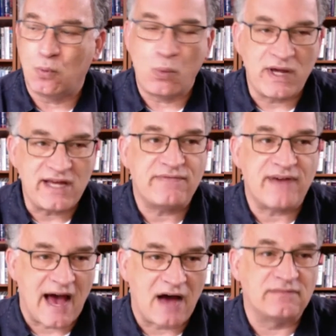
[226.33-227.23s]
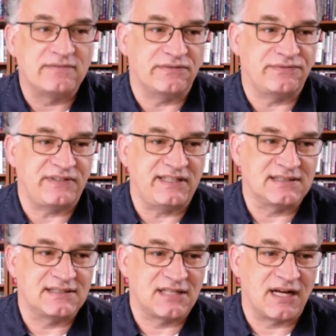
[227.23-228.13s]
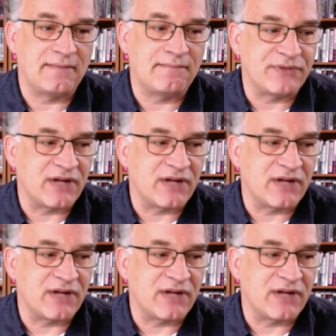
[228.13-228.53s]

weave out of defeat some